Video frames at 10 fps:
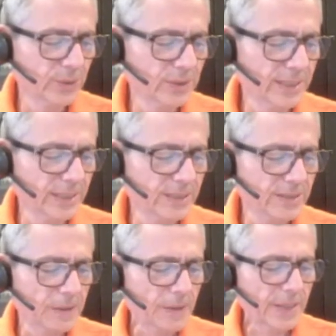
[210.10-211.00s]
Dennis,
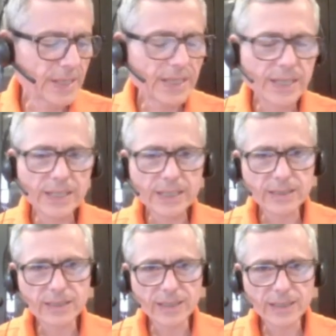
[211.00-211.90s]

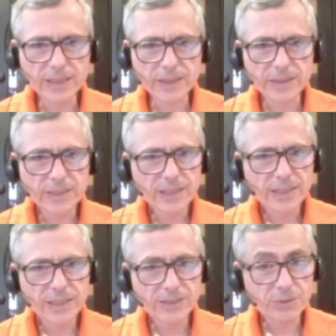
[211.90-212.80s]
and
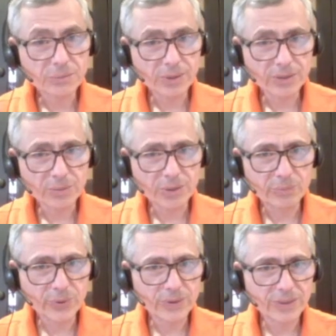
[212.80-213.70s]
he's a remarkable
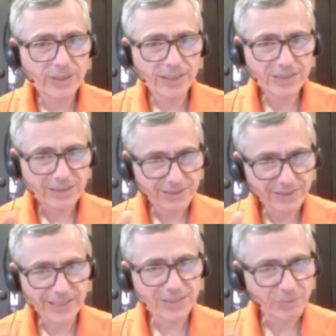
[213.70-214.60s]
opponent. He has
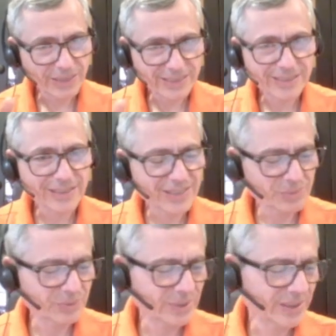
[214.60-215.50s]
diced me and sliced
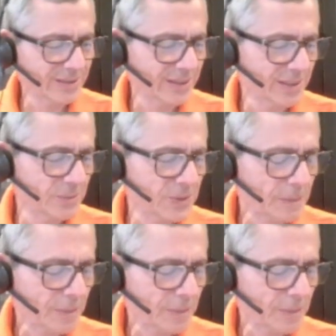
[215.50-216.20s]
me many times.